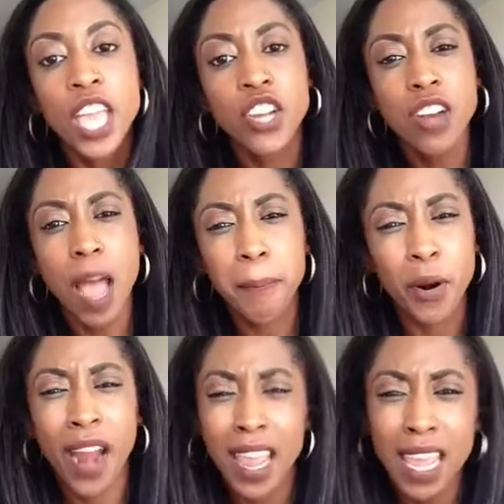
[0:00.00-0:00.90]
You're not
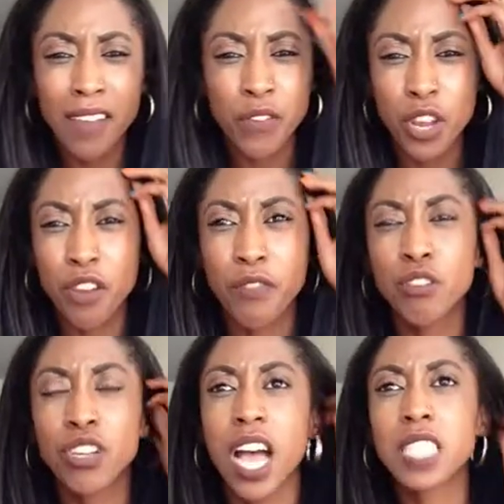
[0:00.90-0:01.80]
praying for your
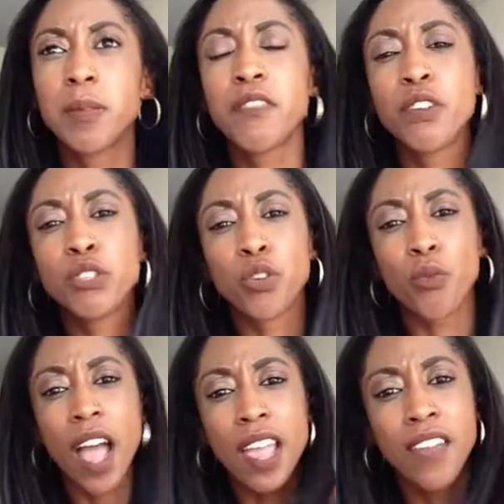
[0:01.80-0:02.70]
future husband and future
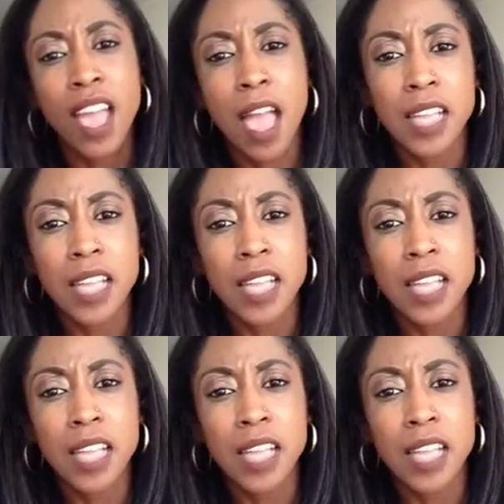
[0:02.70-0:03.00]
wife,